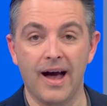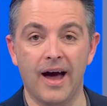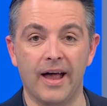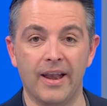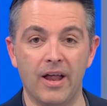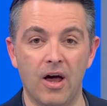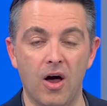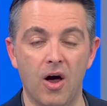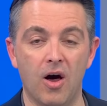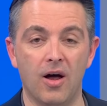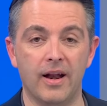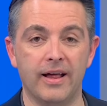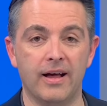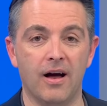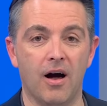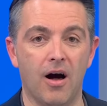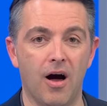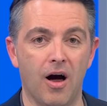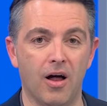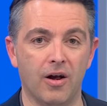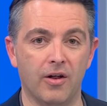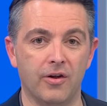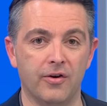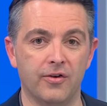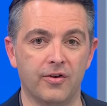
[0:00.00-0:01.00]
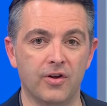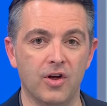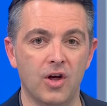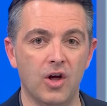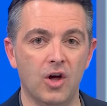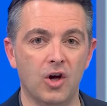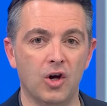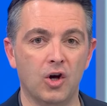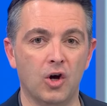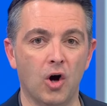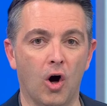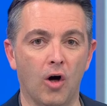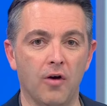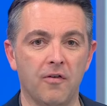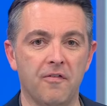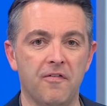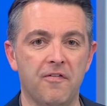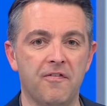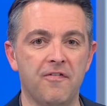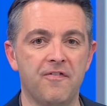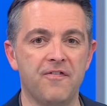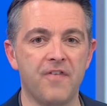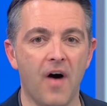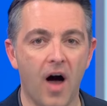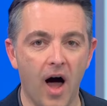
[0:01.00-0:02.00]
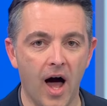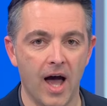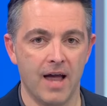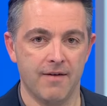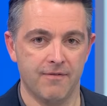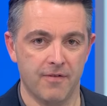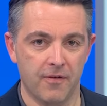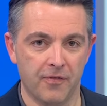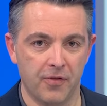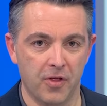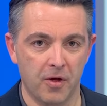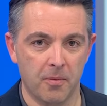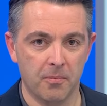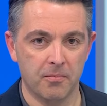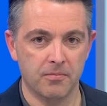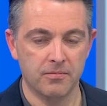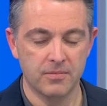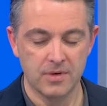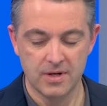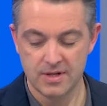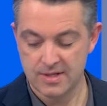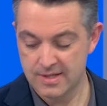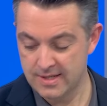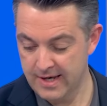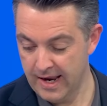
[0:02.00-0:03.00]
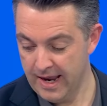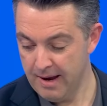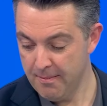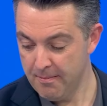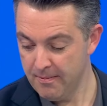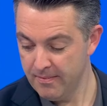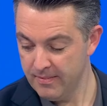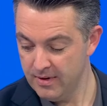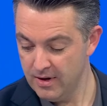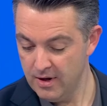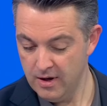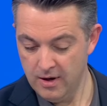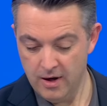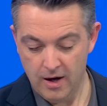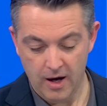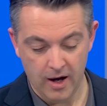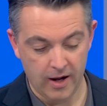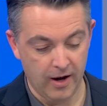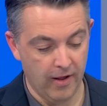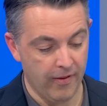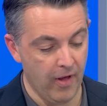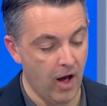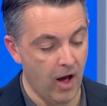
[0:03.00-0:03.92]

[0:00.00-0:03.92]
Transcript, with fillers: And Erling Haaland got 5 of them, Tim. Another